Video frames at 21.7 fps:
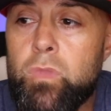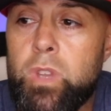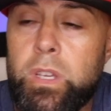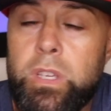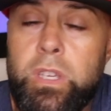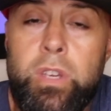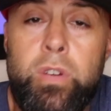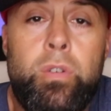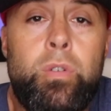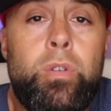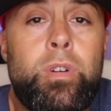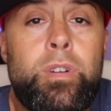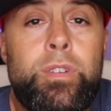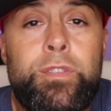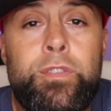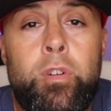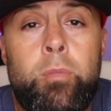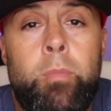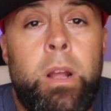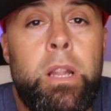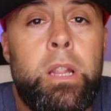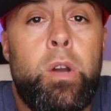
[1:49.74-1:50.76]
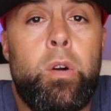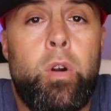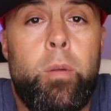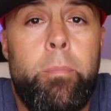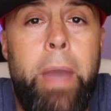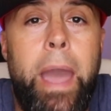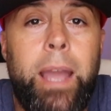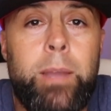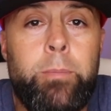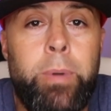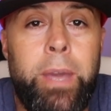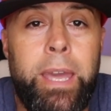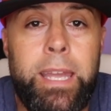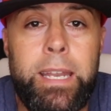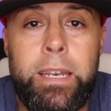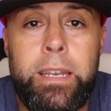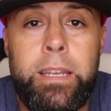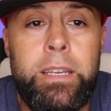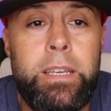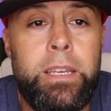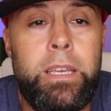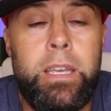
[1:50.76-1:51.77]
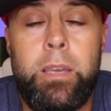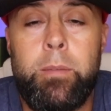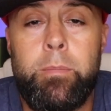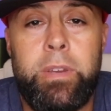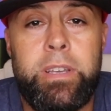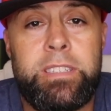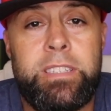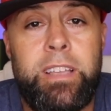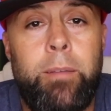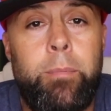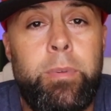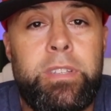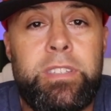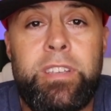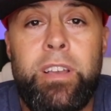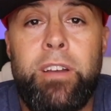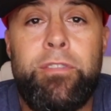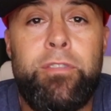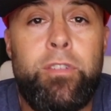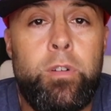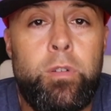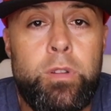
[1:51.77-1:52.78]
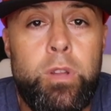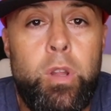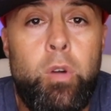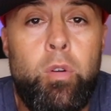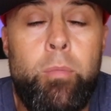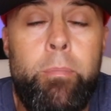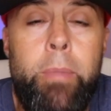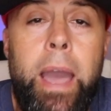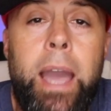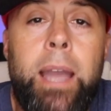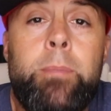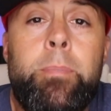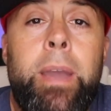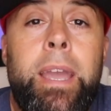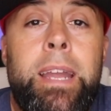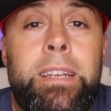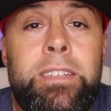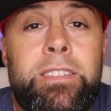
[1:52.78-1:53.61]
cures for my lower back pain, because I've been suffering with lower back pain.